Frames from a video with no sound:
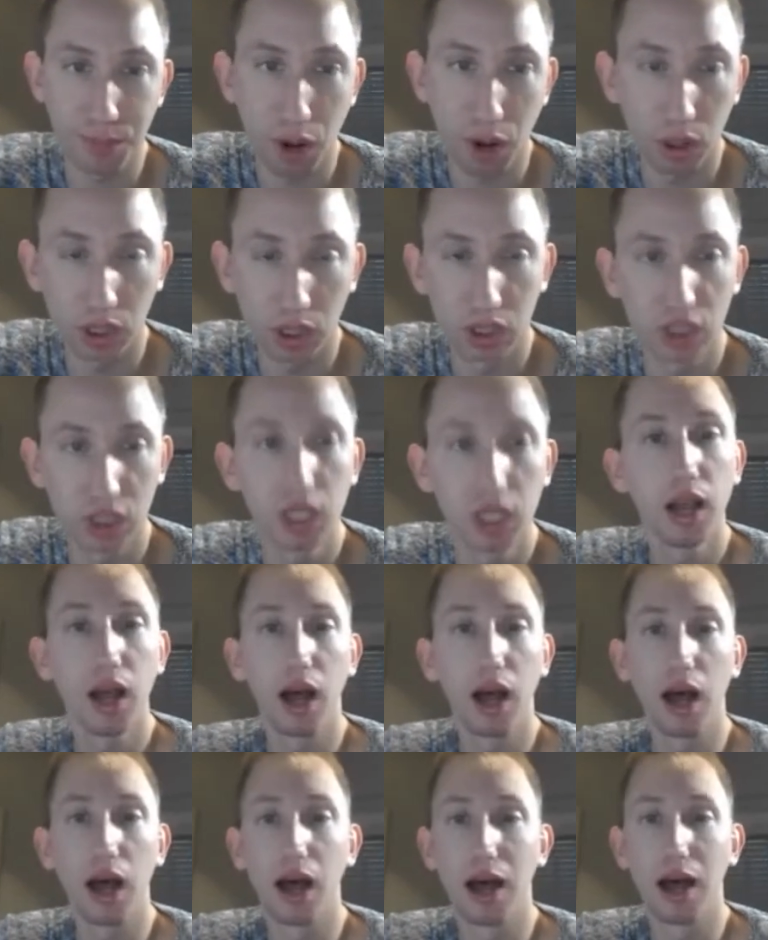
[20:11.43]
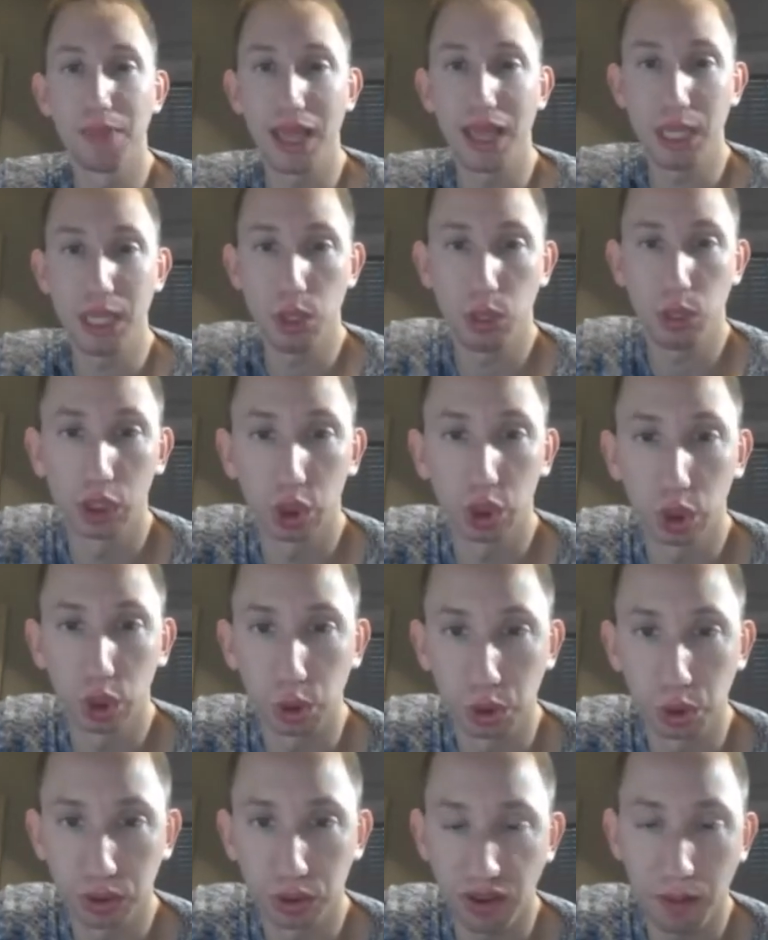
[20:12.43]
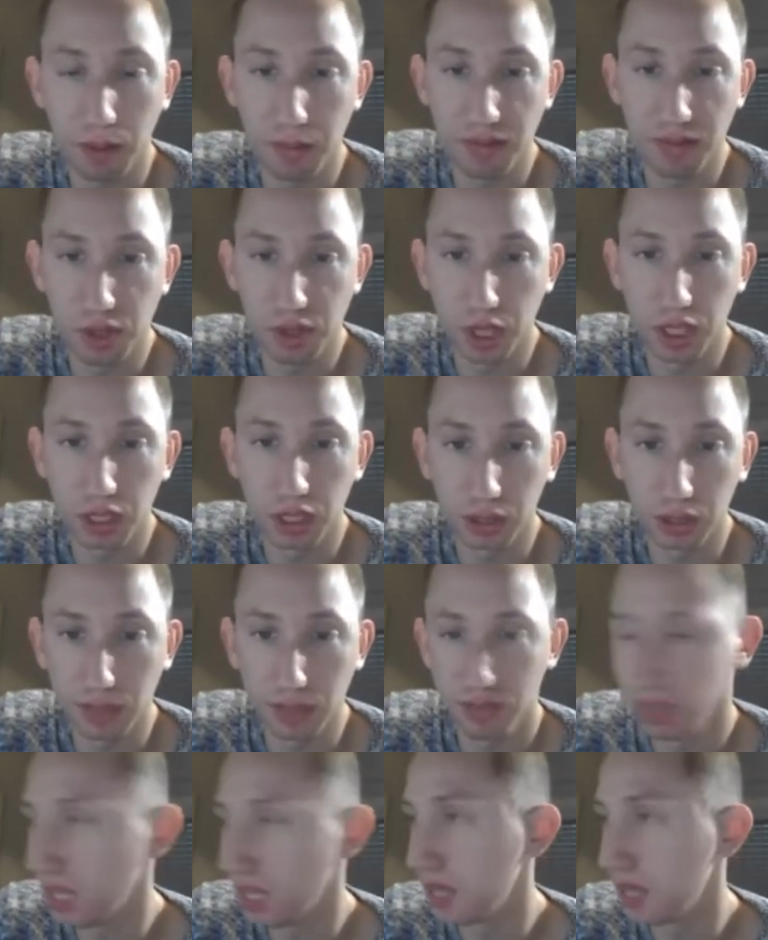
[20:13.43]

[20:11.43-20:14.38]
bars that you can choose from if you're going to live